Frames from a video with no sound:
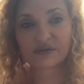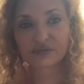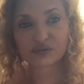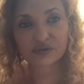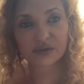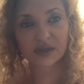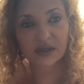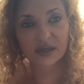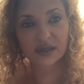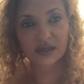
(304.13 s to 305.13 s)
food,
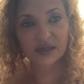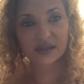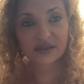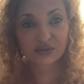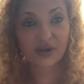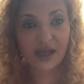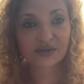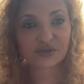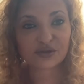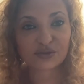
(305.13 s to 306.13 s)
this will
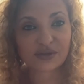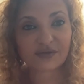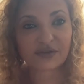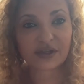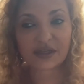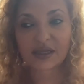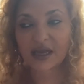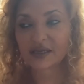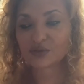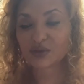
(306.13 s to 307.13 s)
add to you, definitely,
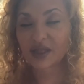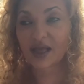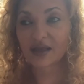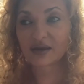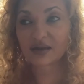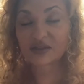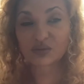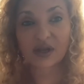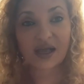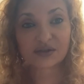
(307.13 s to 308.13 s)
and it
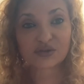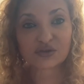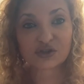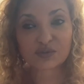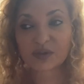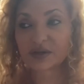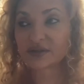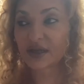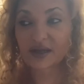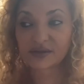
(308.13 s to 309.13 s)
will add to your
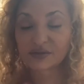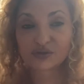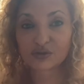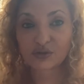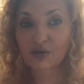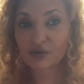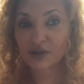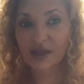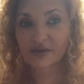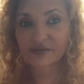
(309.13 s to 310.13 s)
spirit and to your whole
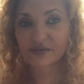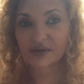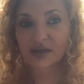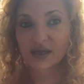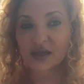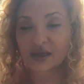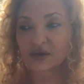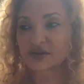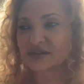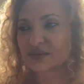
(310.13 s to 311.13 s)
life.
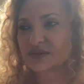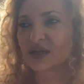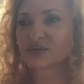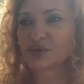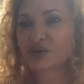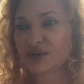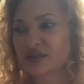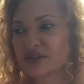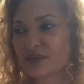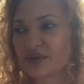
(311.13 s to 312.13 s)
Because sometimes when you eat
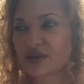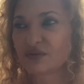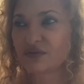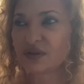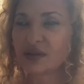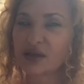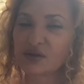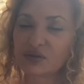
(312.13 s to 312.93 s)
something, you feel like you're